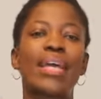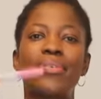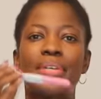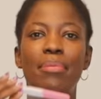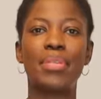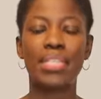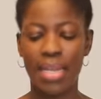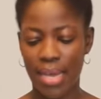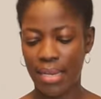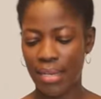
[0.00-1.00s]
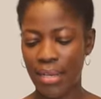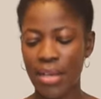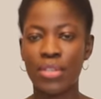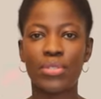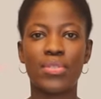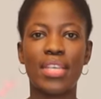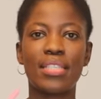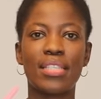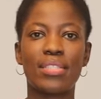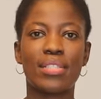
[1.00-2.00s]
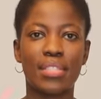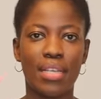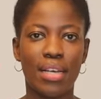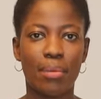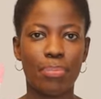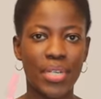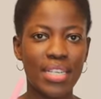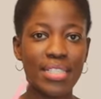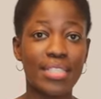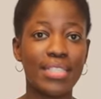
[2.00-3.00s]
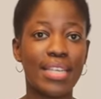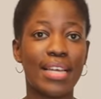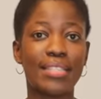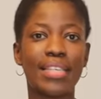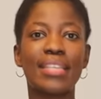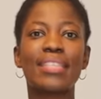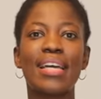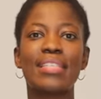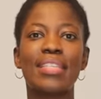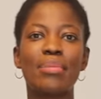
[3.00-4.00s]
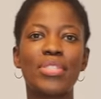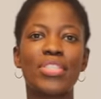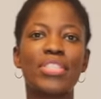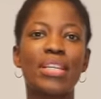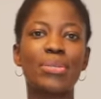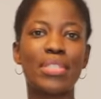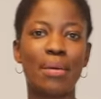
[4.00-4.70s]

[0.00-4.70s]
Okay, you're a big girl. So this is a pregnancy test. And guys, let me just tell you